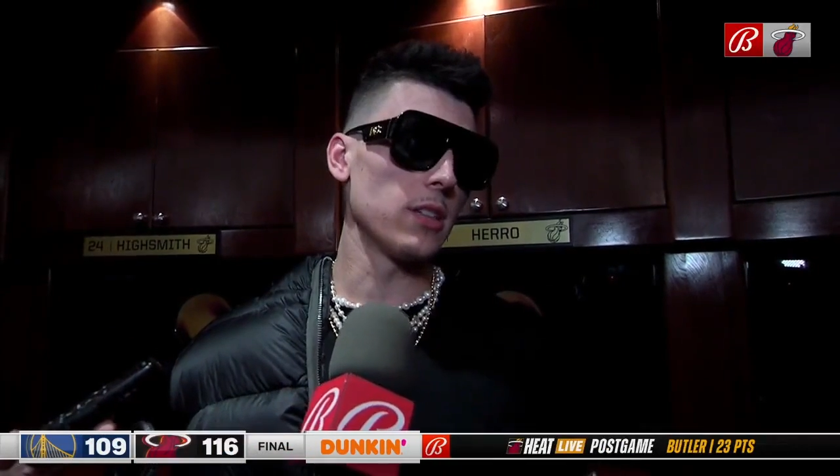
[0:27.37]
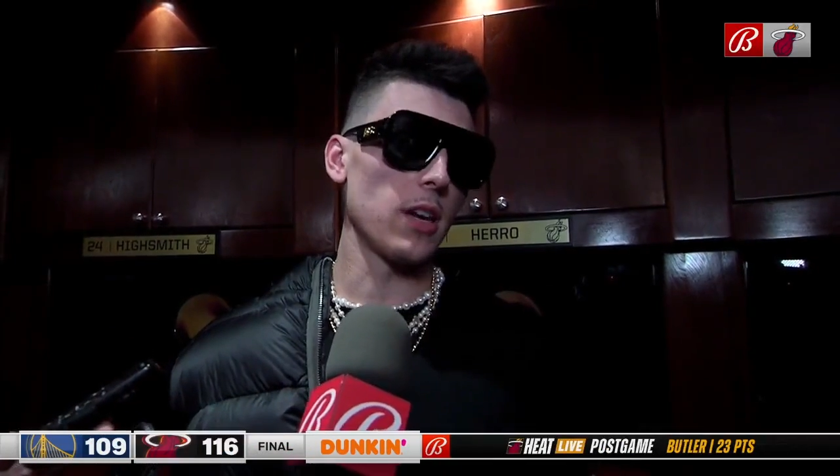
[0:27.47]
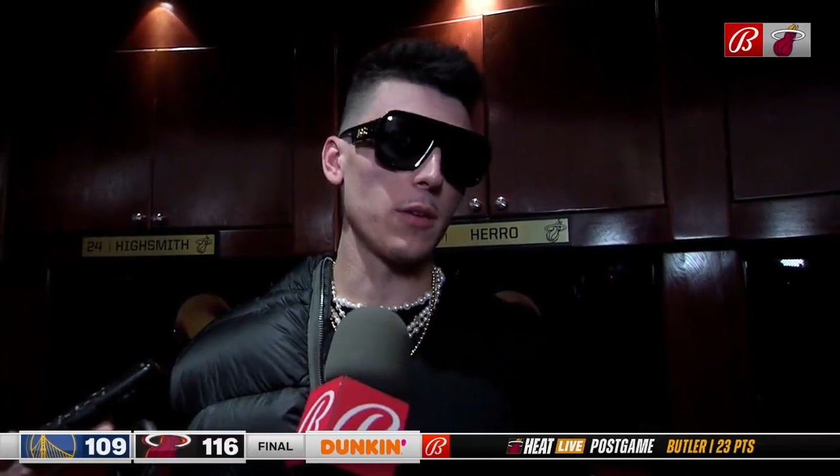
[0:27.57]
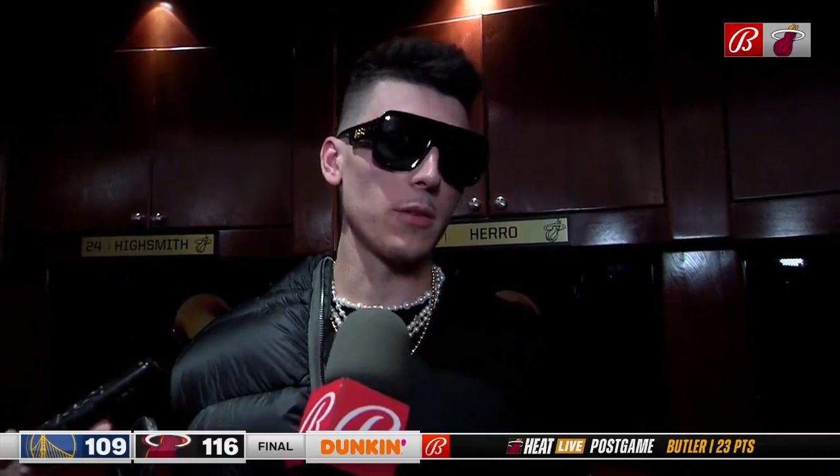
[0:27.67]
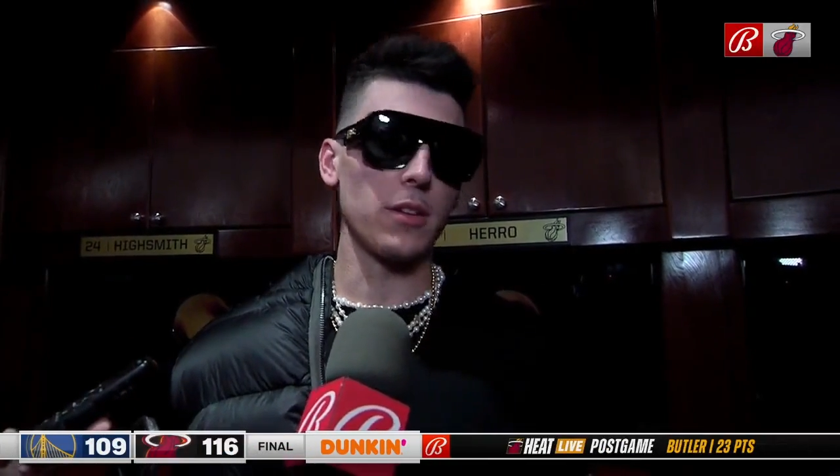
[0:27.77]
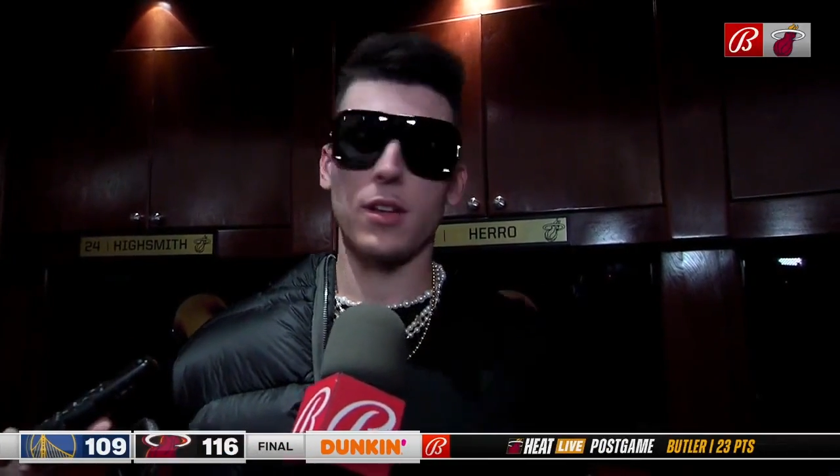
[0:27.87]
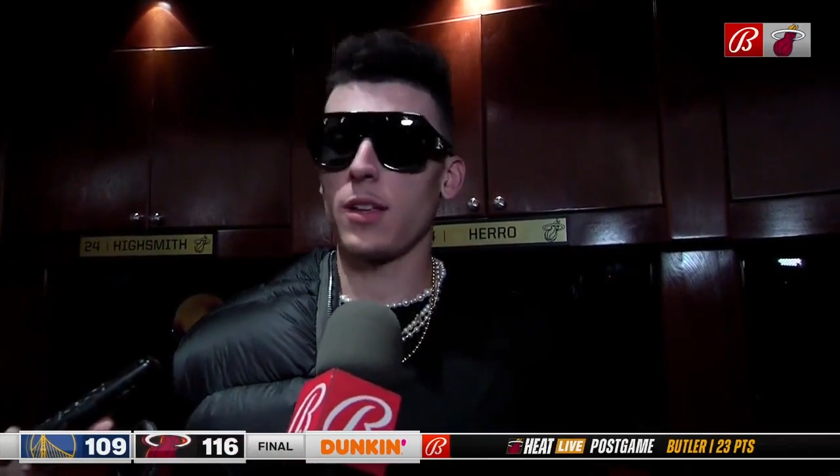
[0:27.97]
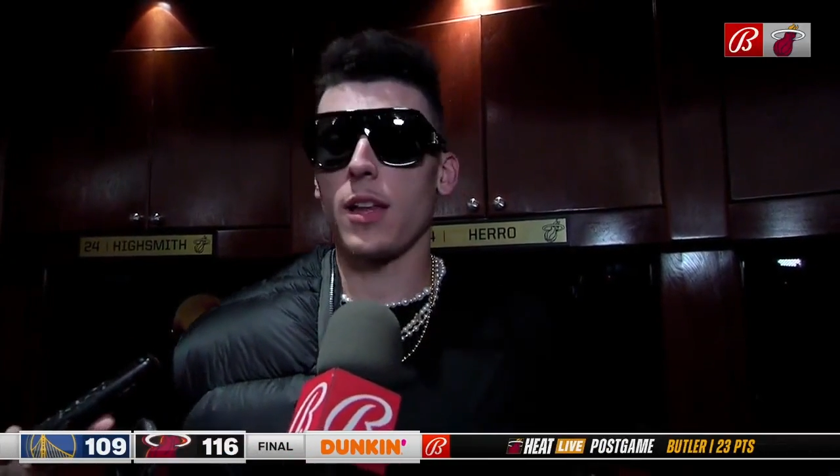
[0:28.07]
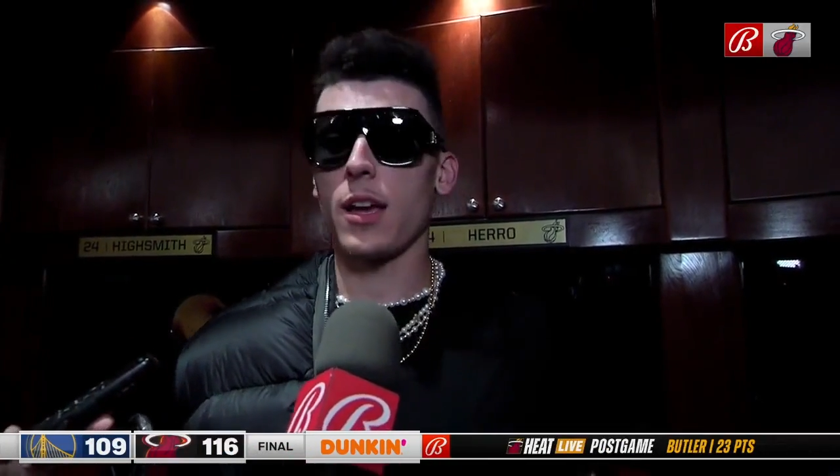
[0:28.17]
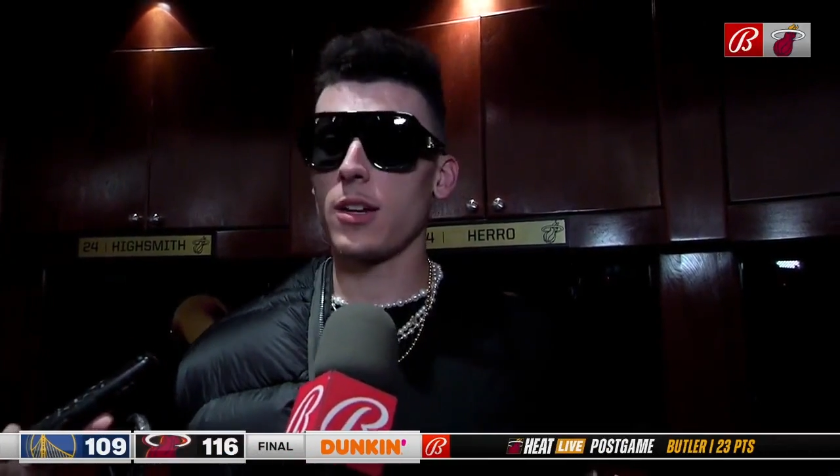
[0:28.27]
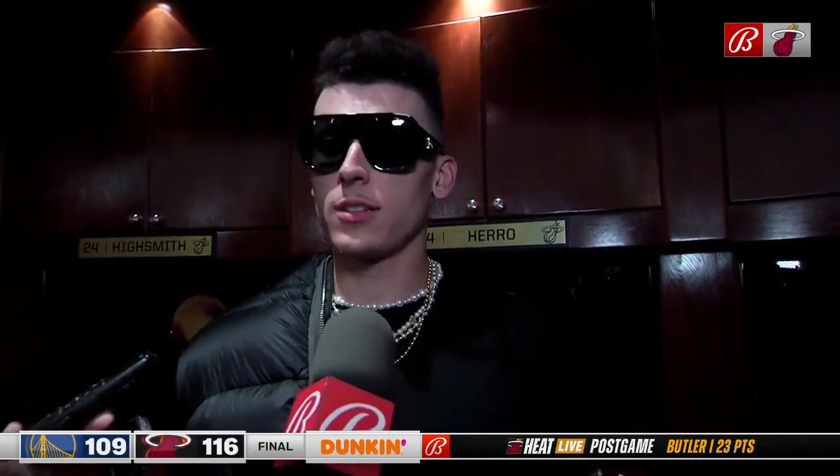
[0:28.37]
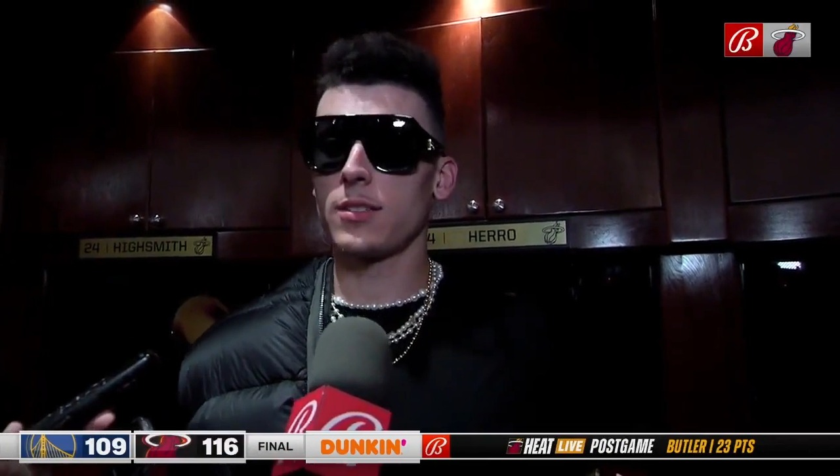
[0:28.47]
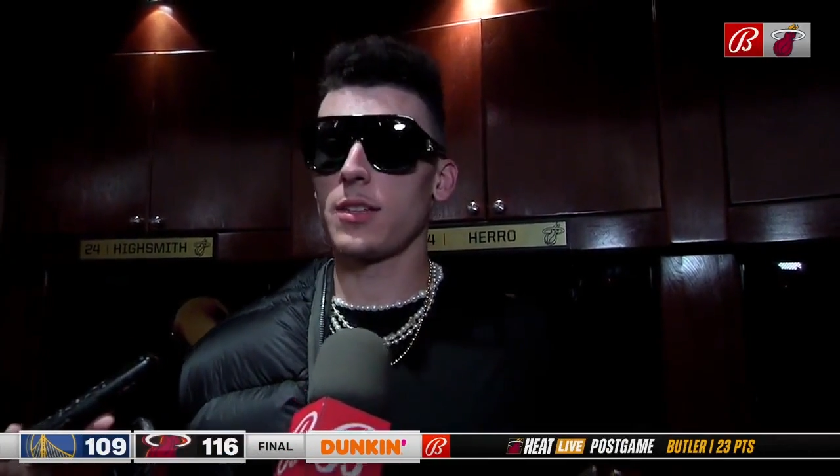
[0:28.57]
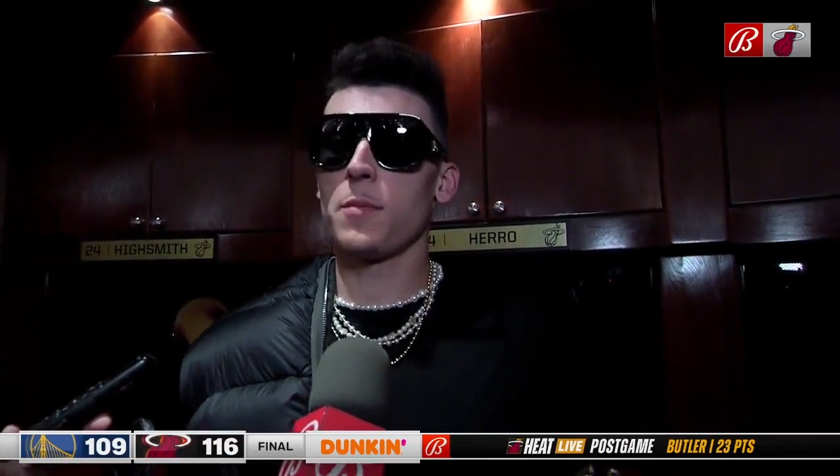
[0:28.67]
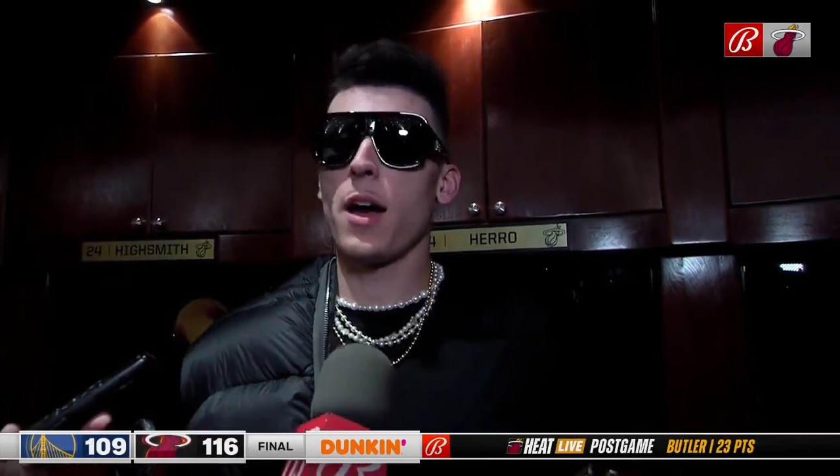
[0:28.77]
Like, I couldn't see my